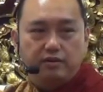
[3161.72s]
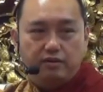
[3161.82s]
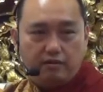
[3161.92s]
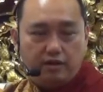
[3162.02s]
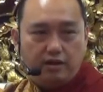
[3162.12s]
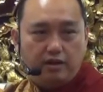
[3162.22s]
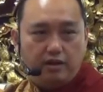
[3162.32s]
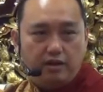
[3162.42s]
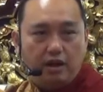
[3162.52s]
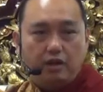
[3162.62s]
Okay.
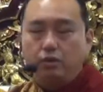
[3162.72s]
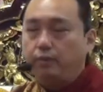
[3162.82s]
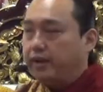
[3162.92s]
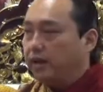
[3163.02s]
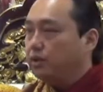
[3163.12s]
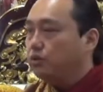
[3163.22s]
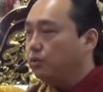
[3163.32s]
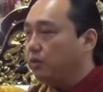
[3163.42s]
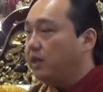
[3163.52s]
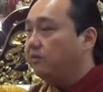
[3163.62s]
Are you willing to
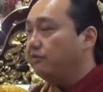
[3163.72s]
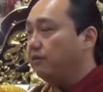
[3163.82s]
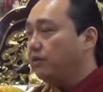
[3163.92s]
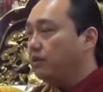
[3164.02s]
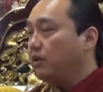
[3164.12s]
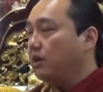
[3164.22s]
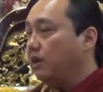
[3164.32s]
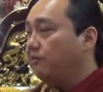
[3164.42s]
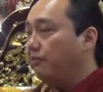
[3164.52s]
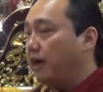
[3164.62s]

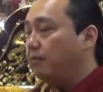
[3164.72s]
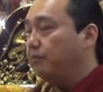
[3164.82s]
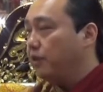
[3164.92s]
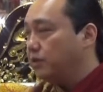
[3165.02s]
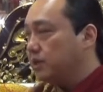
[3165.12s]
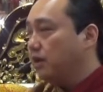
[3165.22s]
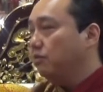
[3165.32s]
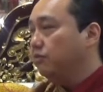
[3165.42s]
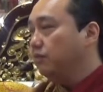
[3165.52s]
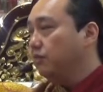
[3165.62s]
give up
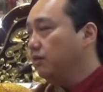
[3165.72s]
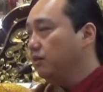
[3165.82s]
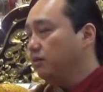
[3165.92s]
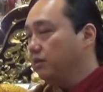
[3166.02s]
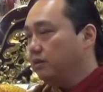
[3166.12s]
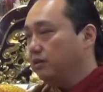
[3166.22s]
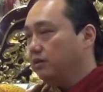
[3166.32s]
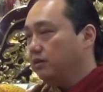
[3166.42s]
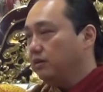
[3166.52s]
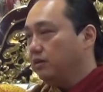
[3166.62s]
yourself?
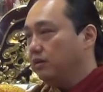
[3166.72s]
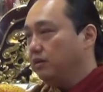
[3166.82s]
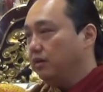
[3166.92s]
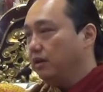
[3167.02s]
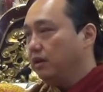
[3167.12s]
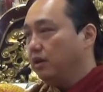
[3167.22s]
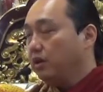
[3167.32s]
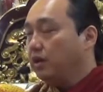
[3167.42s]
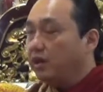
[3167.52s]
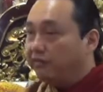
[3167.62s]
Okay.
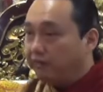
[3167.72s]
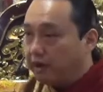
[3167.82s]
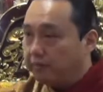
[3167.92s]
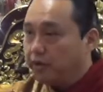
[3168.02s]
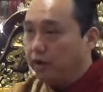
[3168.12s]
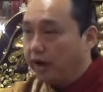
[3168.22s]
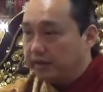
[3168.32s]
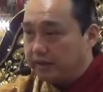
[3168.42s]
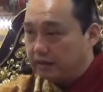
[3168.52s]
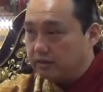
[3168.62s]
Give up your
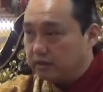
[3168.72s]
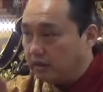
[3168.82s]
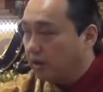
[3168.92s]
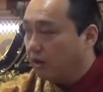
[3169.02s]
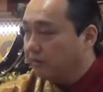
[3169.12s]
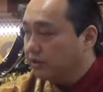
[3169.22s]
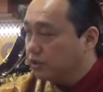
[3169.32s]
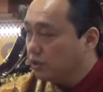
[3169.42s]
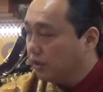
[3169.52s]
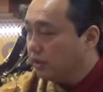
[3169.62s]
identity of a
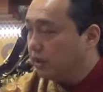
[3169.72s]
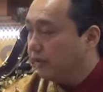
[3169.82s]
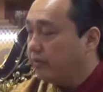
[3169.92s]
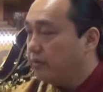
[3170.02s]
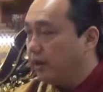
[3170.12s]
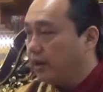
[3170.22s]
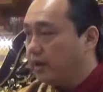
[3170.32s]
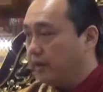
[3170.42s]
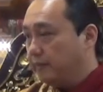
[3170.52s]
solitary brick.